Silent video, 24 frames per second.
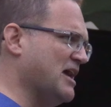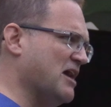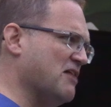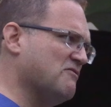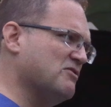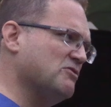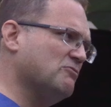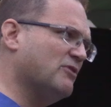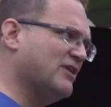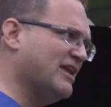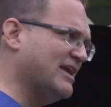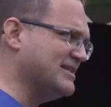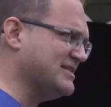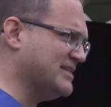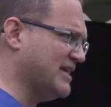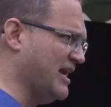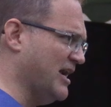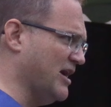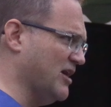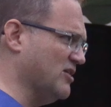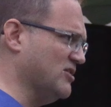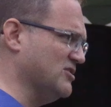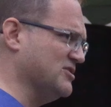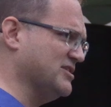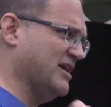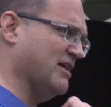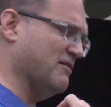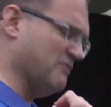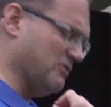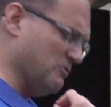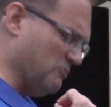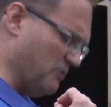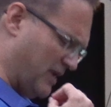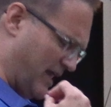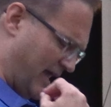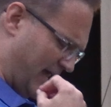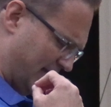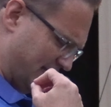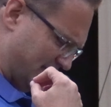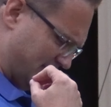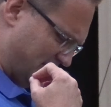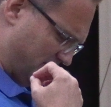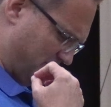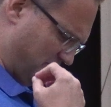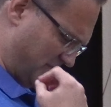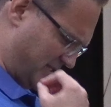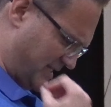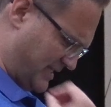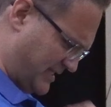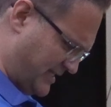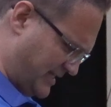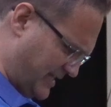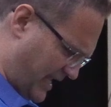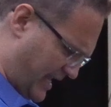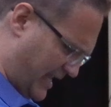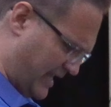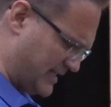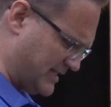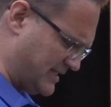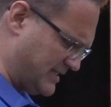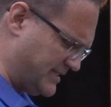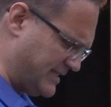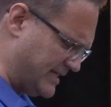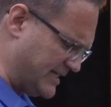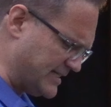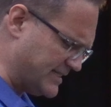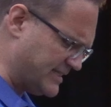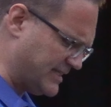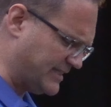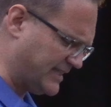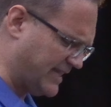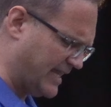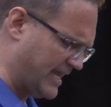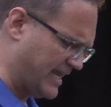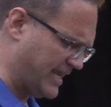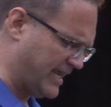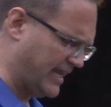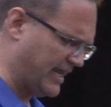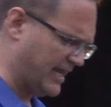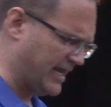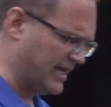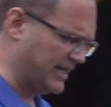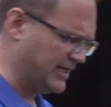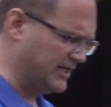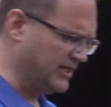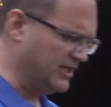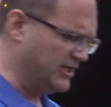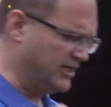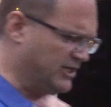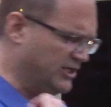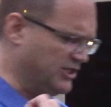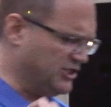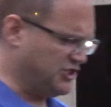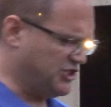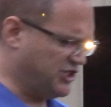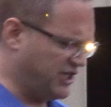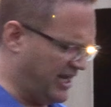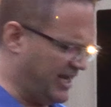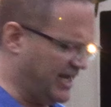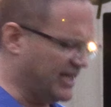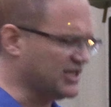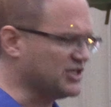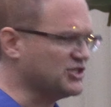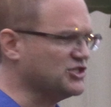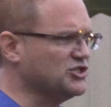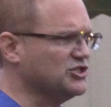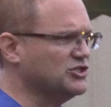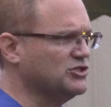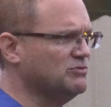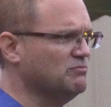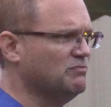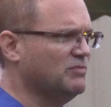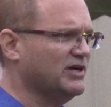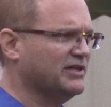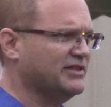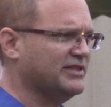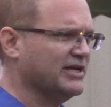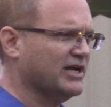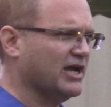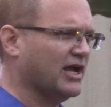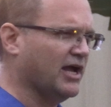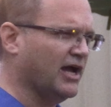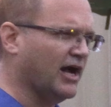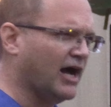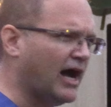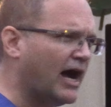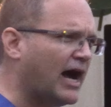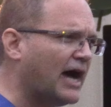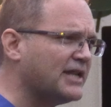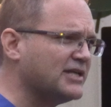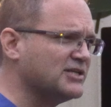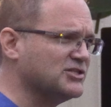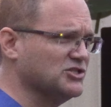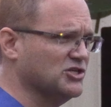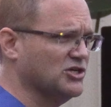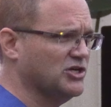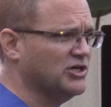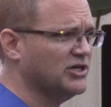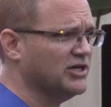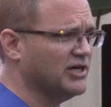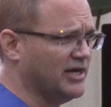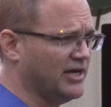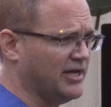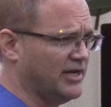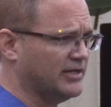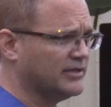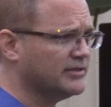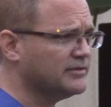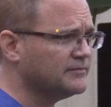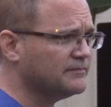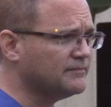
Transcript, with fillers: Everyone has errors, everyone has mistakes, things that they can't change. But that God is good.